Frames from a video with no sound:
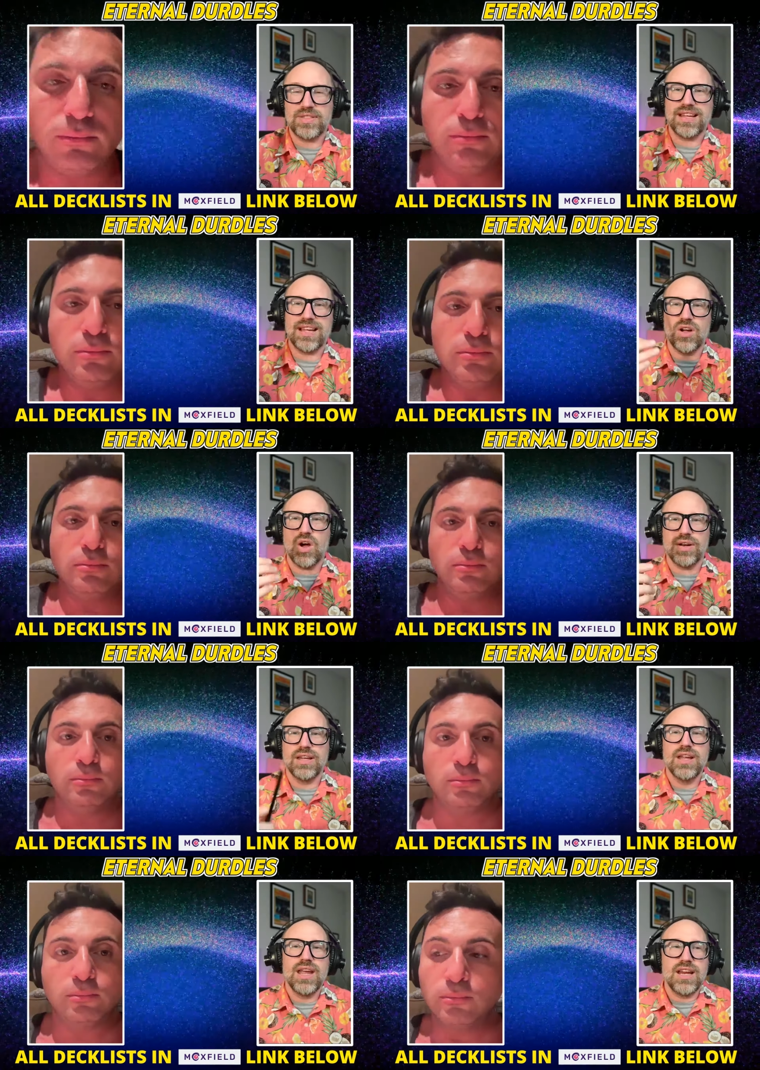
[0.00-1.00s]
Speaker 1: I think I called it,
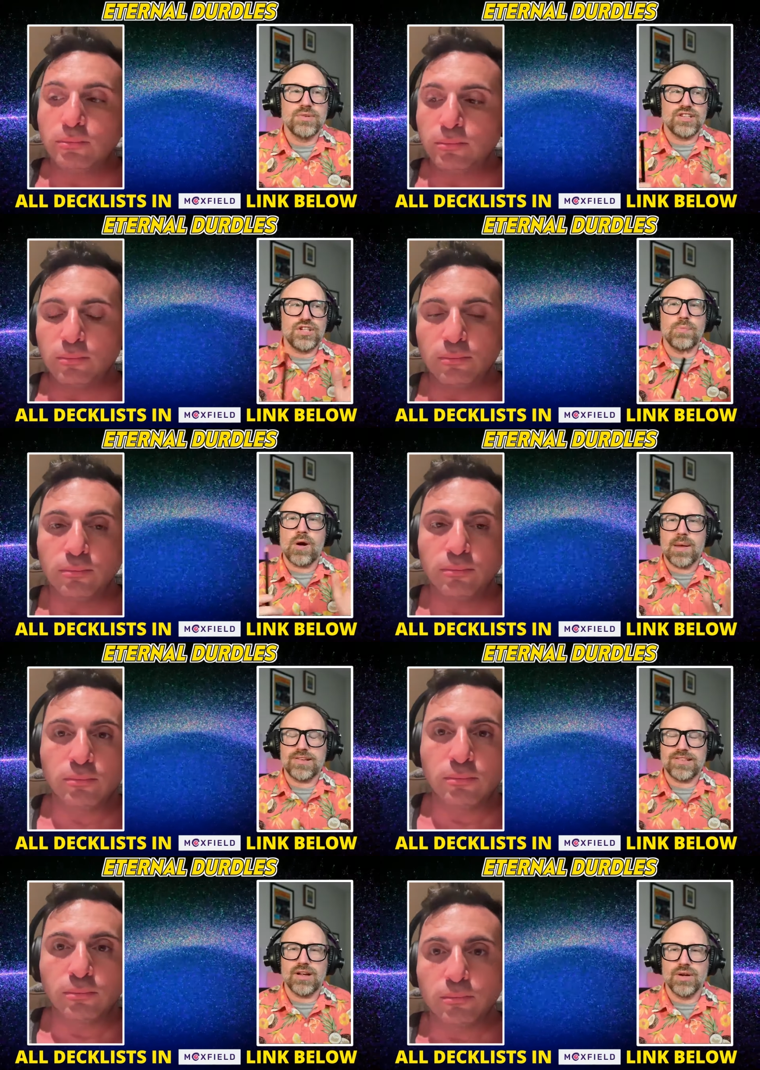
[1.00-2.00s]
and it was a two part
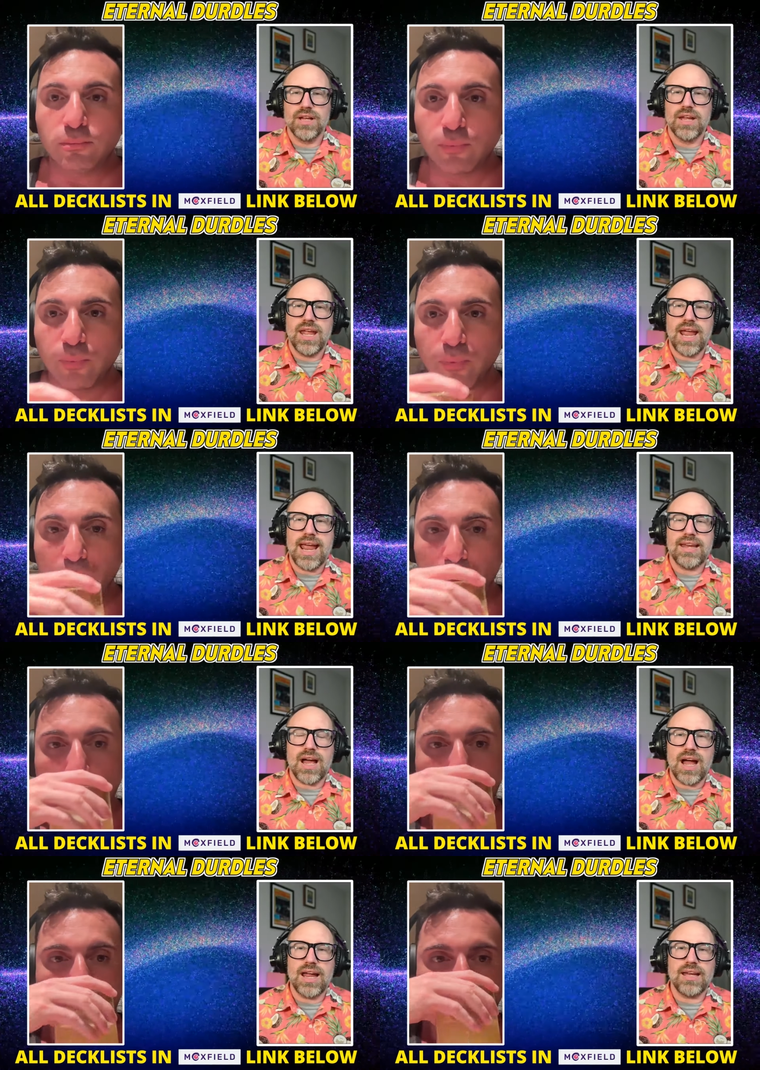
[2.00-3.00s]
episode. And
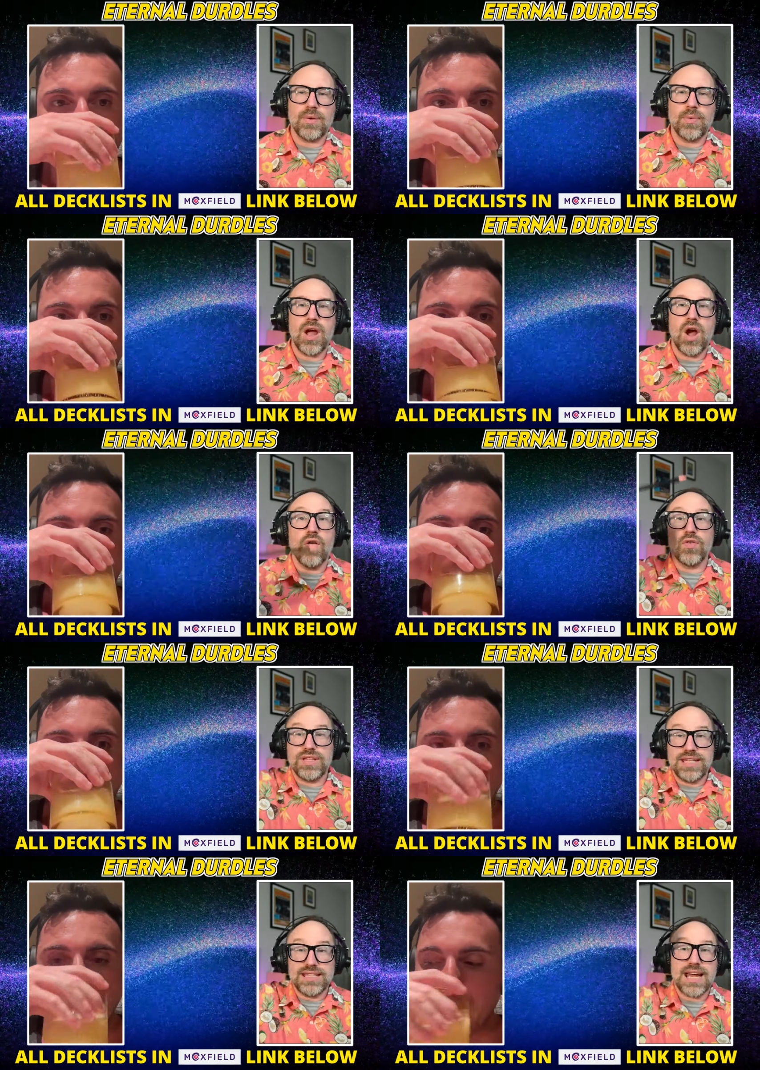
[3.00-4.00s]
I went over
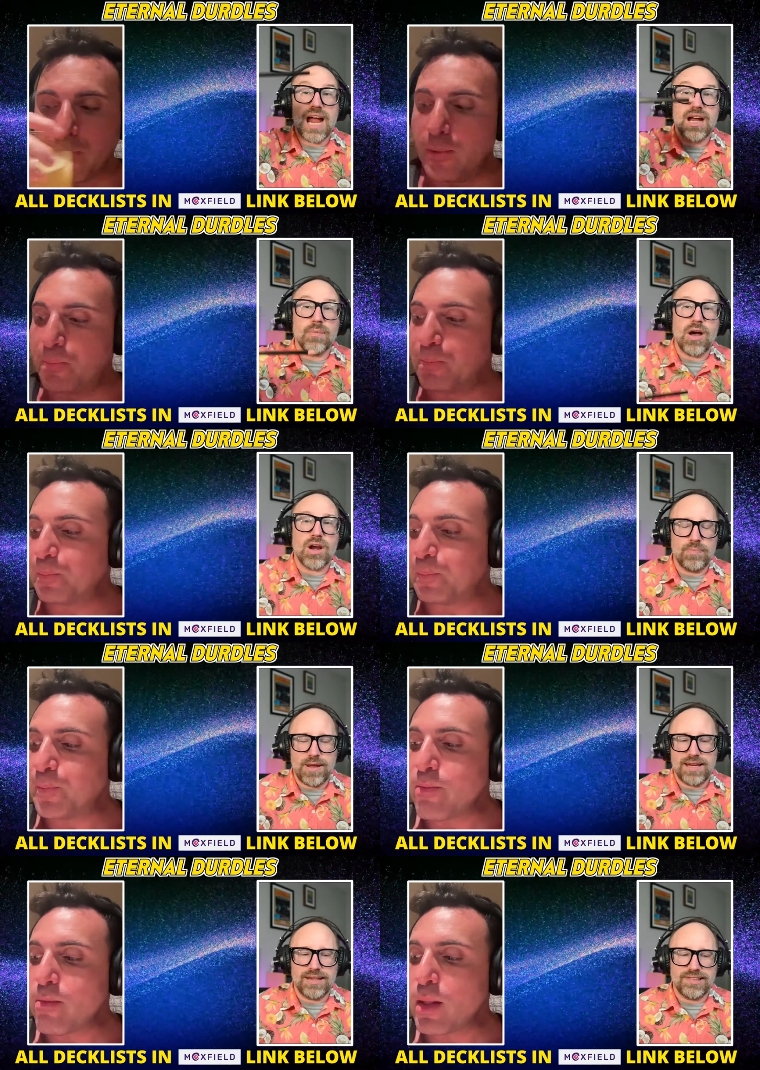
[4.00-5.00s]
the entire modern
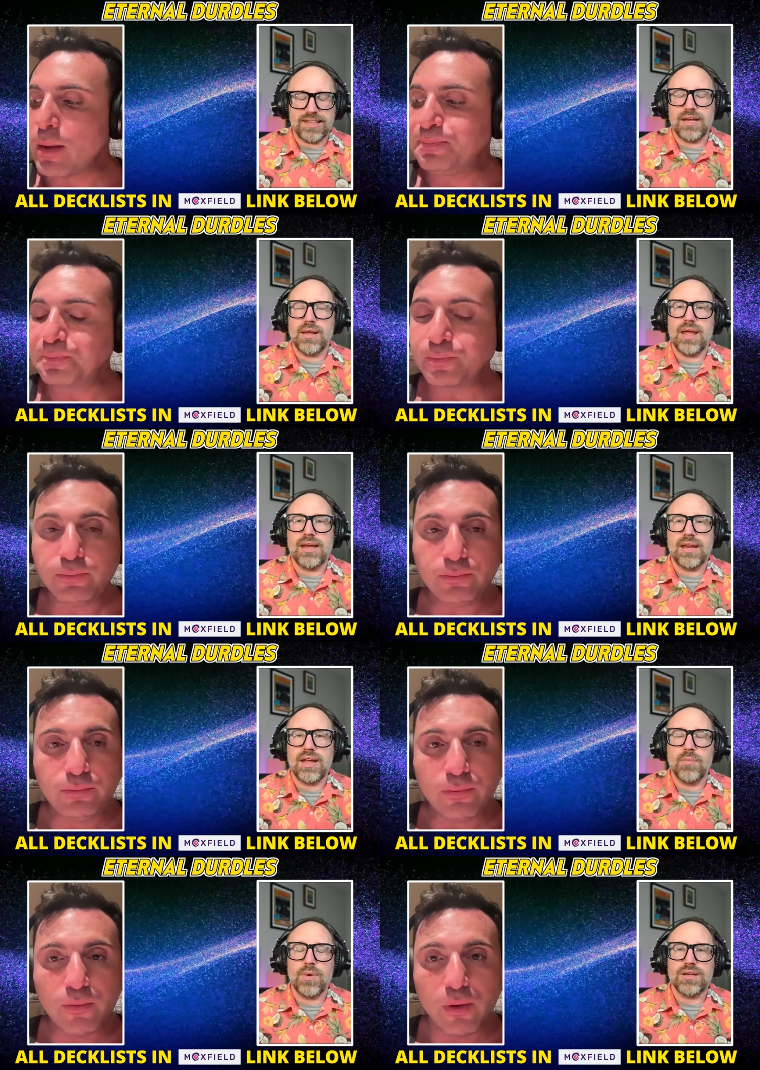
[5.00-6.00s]
ban list and uh, and
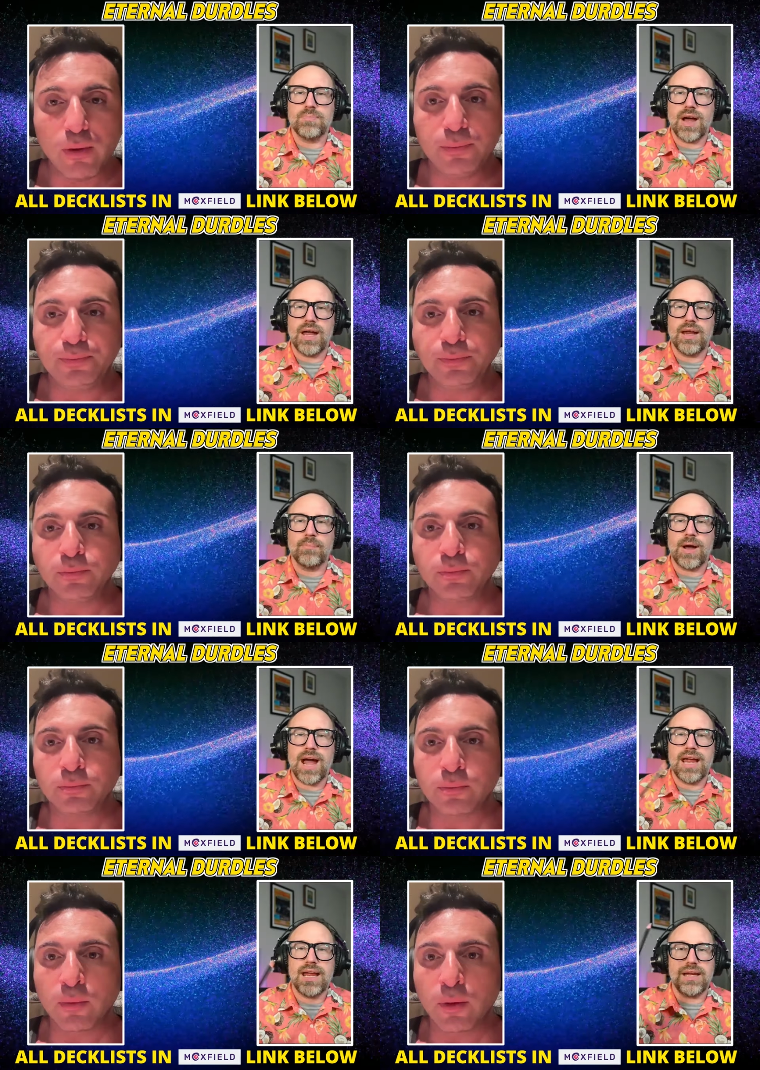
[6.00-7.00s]
and went by,
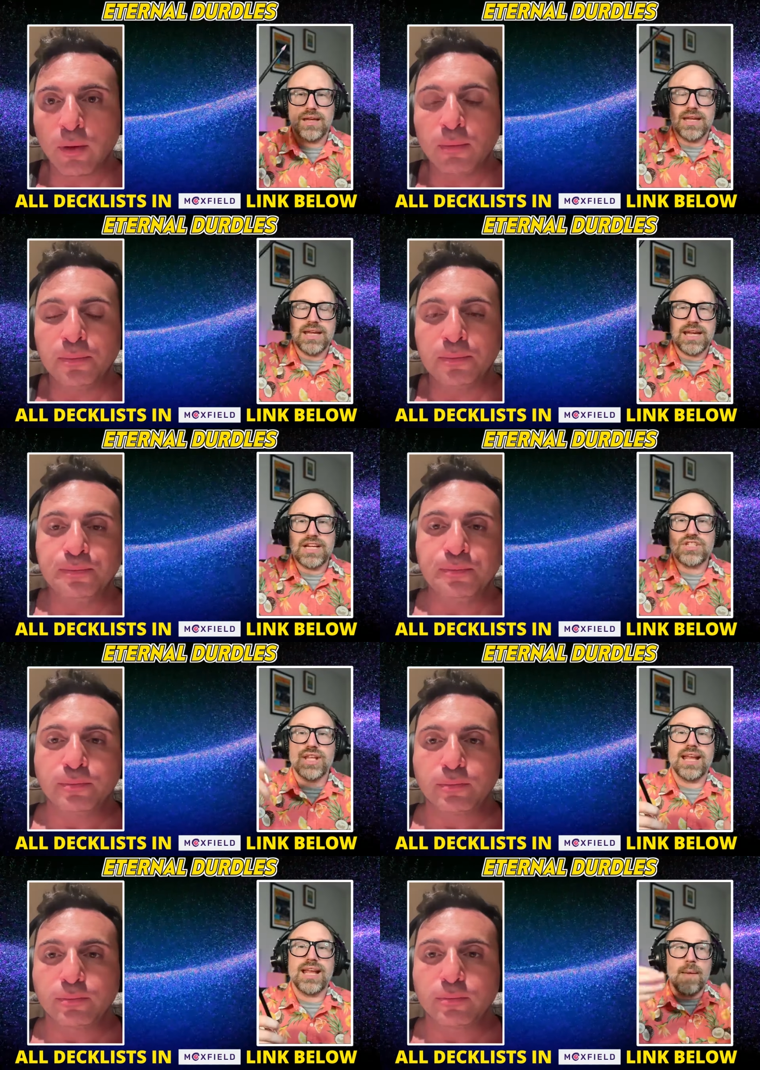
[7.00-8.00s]
by each
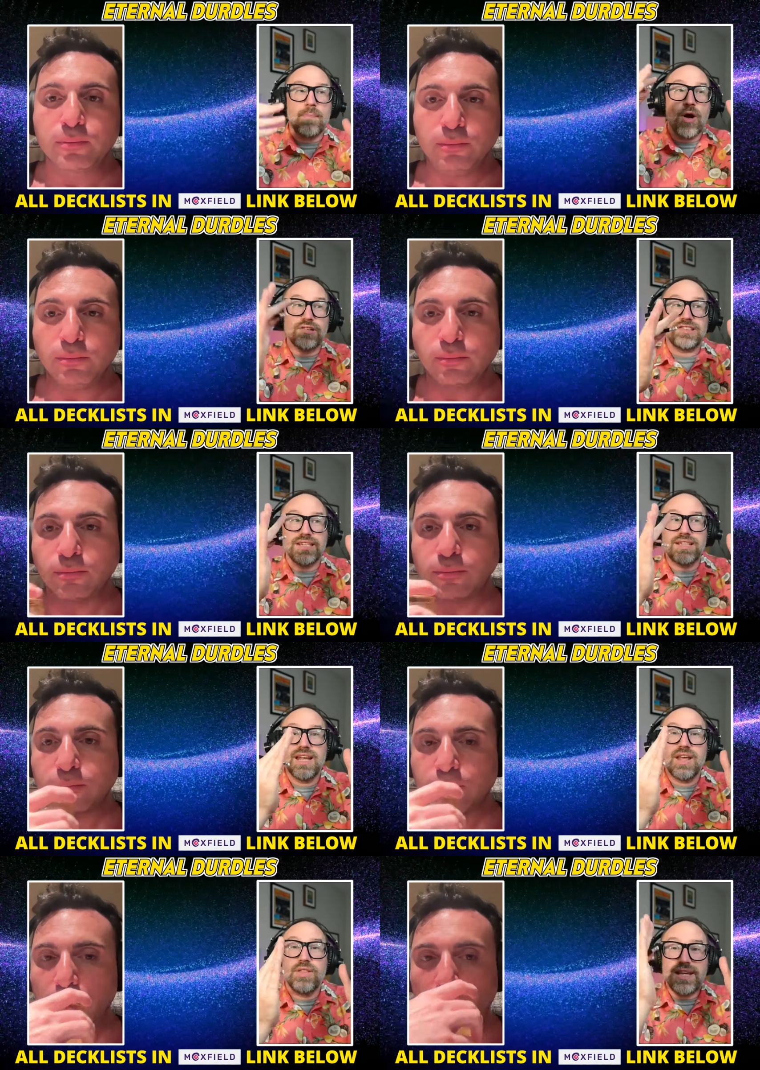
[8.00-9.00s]
thing. I posted
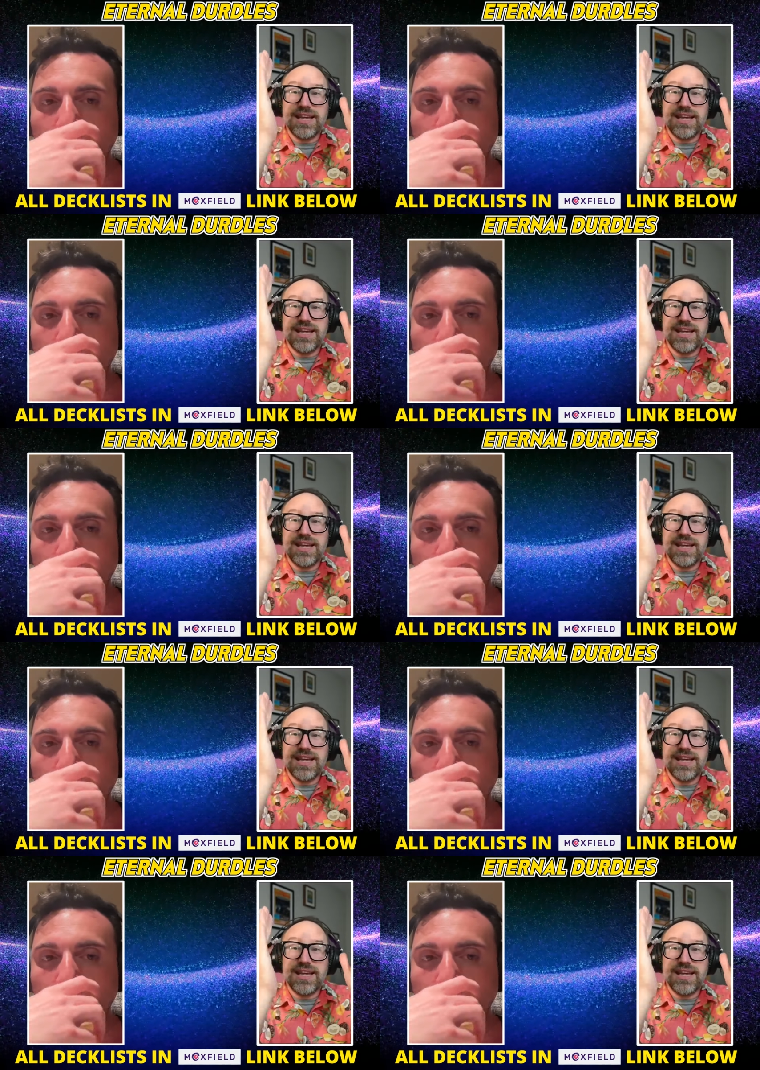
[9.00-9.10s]
the